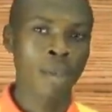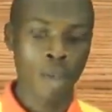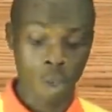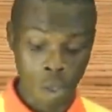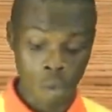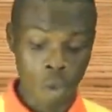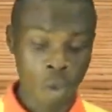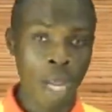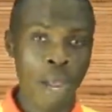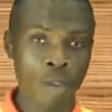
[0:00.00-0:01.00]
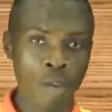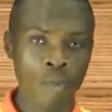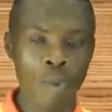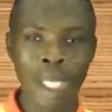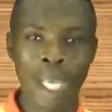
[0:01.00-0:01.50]
Of course, you're going to have to
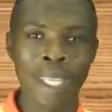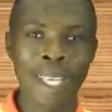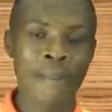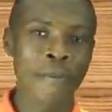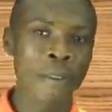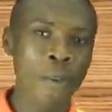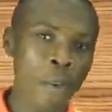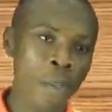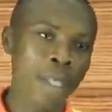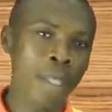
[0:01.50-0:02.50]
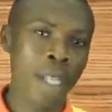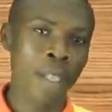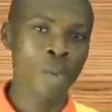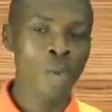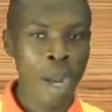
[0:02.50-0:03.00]
put down a few things
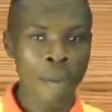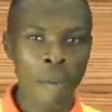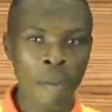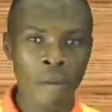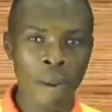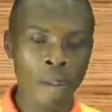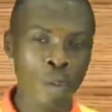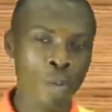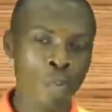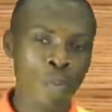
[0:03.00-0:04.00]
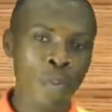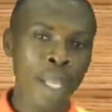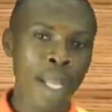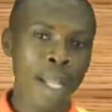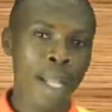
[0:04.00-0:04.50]
that you will have to refer to
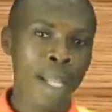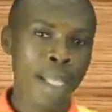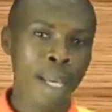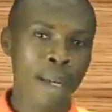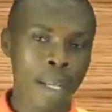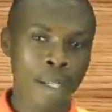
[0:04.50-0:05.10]
later.